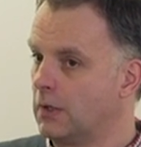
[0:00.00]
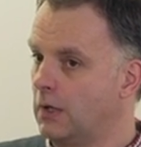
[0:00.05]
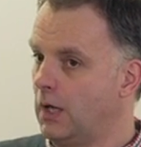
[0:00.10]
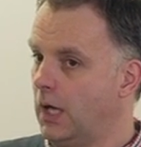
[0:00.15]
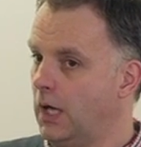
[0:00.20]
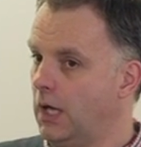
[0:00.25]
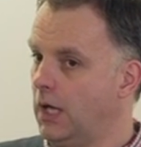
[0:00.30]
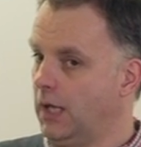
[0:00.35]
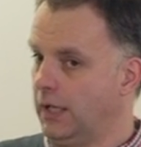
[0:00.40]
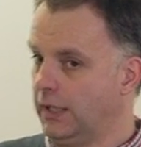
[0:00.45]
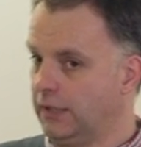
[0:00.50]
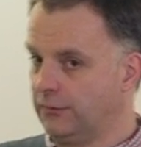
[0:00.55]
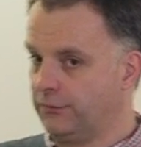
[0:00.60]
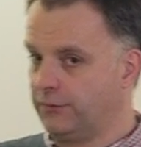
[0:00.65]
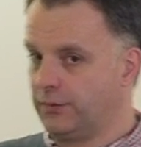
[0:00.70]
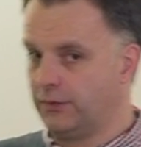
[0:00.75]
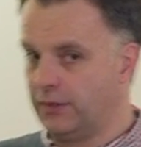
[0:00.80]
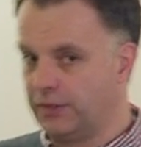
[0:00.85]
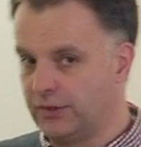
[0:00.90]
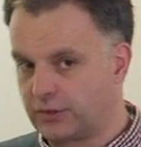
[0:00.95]
And if
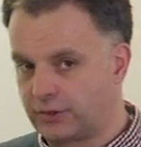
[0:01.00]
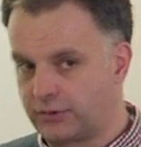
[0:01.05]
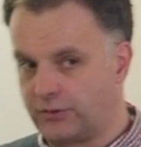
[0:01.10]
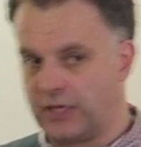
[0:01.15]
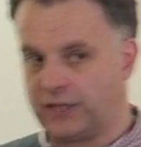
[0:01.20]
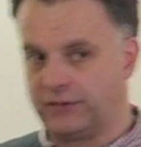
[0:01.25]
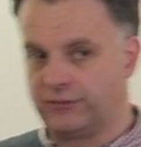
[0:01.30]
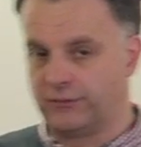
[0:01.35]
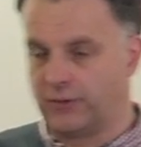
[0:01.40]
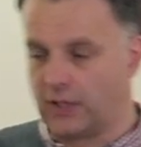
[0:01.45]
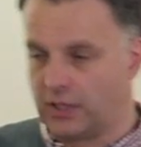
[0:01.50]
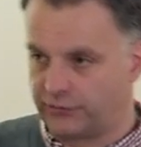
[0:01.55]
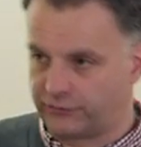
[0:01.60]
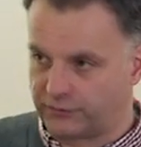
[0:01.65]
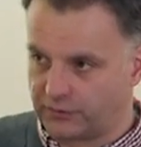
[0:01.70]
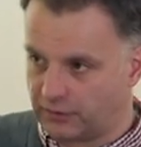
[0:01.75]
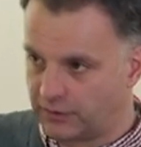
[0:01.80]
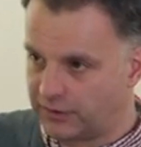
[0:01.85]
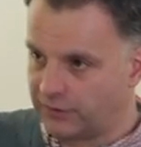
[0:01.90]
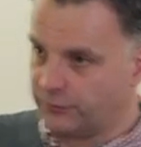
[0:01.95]
you're in the creative arts
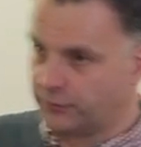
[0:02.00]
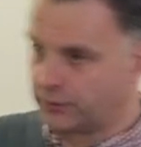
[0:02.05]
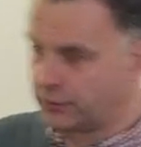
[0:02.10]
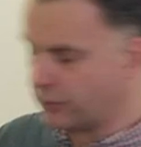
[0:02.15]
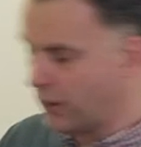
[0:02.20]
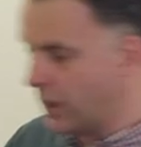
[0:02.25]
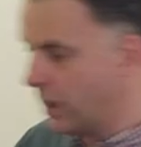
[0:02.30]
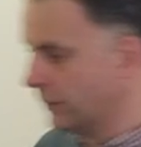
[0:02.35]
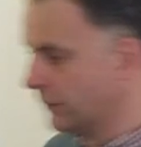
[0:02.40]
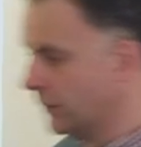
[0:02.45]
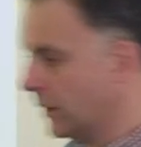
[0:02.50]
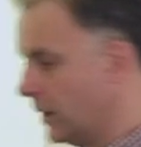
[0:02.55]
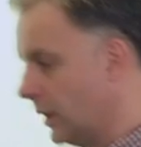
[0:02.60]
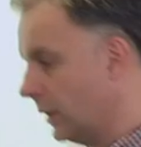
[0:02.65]
and looking for a grant,